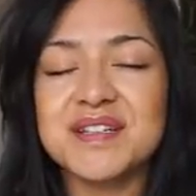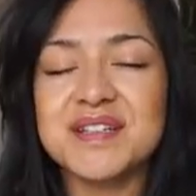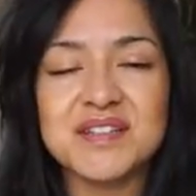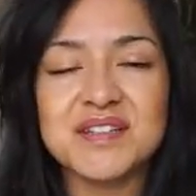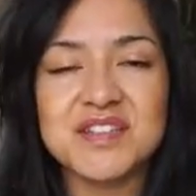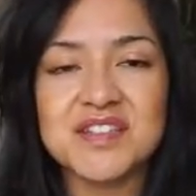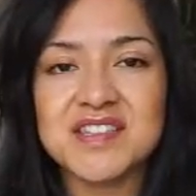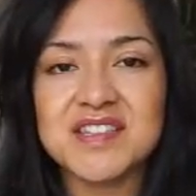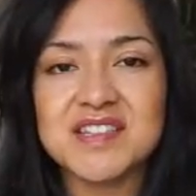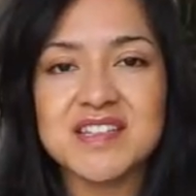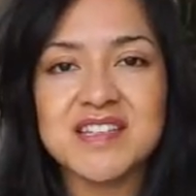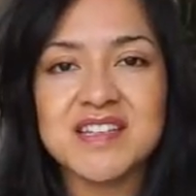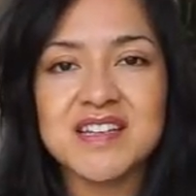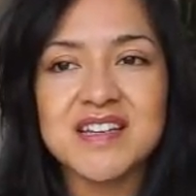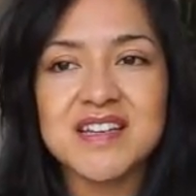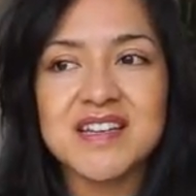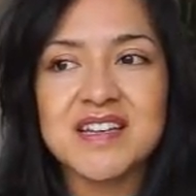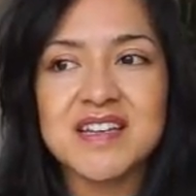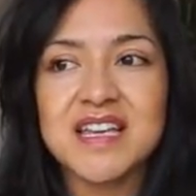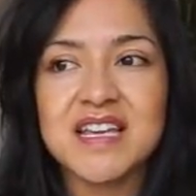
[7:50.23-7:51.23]
just
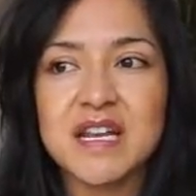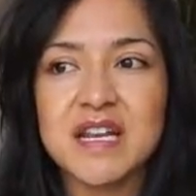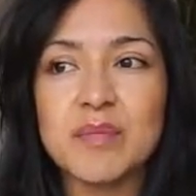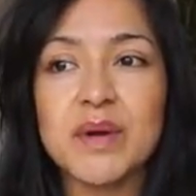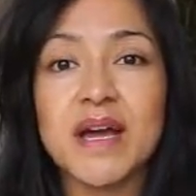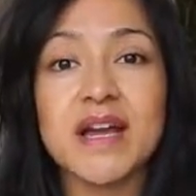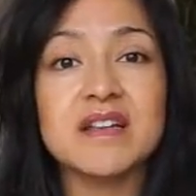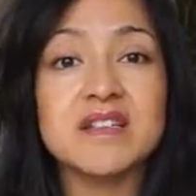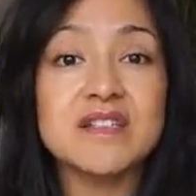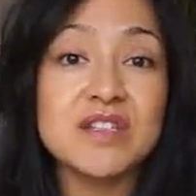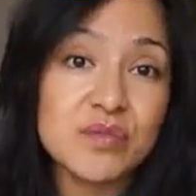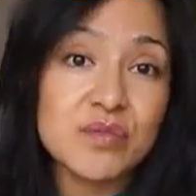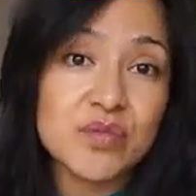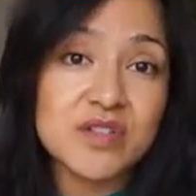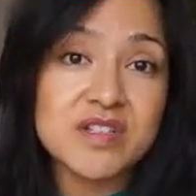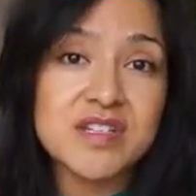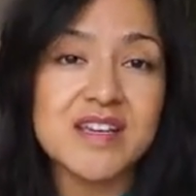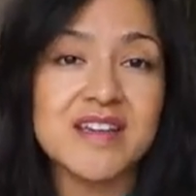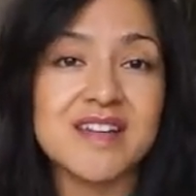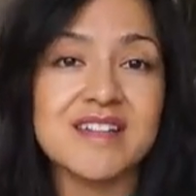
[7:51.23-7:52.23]
getting back into the
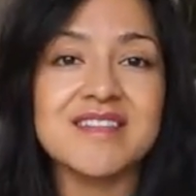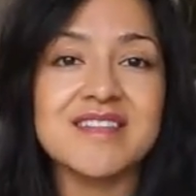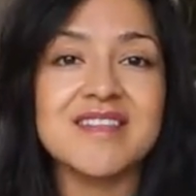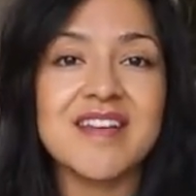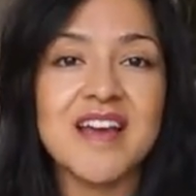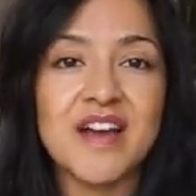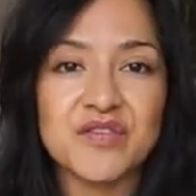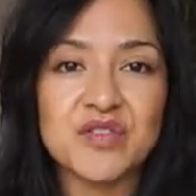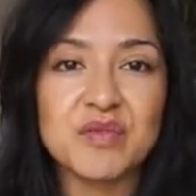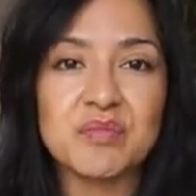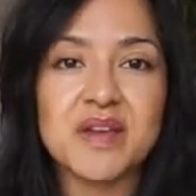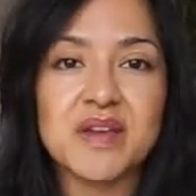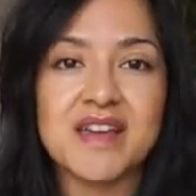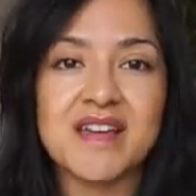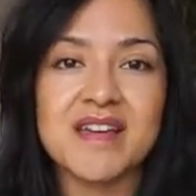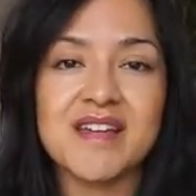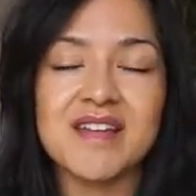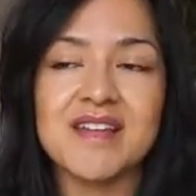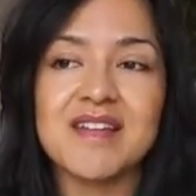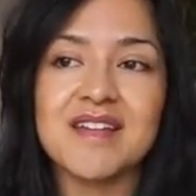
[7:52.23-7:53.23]
routine after
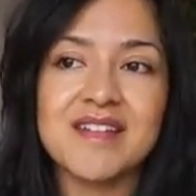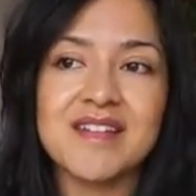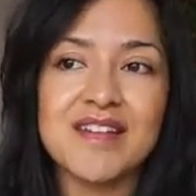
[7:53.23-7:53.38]
being,